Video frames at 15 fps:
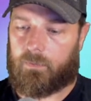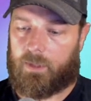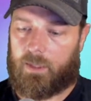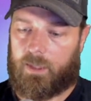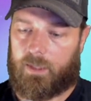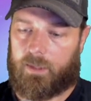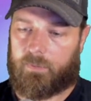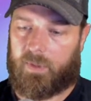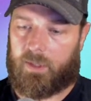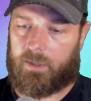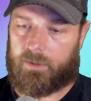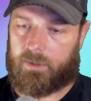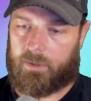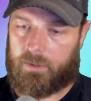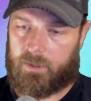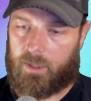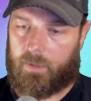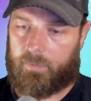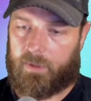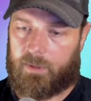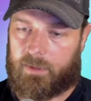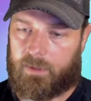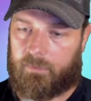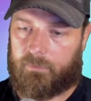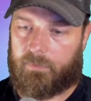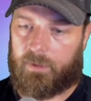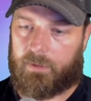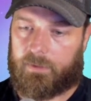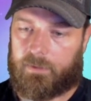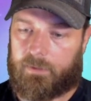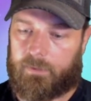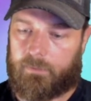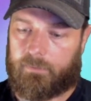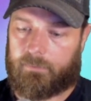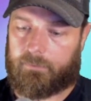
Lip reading: Well, I probably should have dropped that Jamvanta.